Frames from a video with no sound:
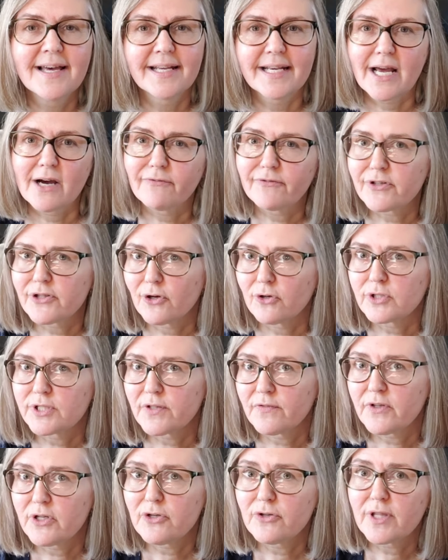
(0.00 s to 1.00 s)
Now for those
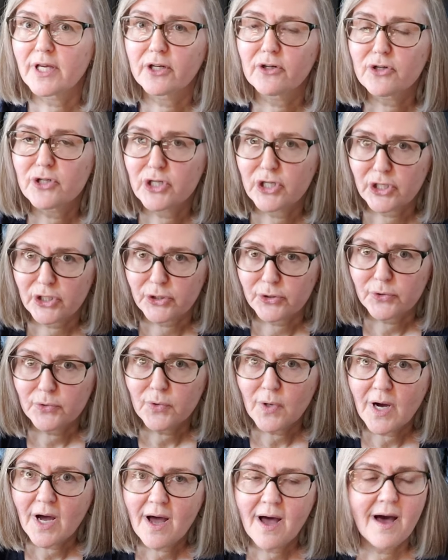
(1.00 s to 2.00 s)
of you that are
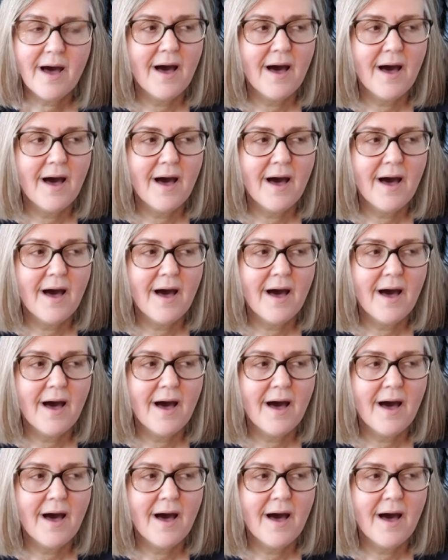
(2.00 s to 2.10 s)
new,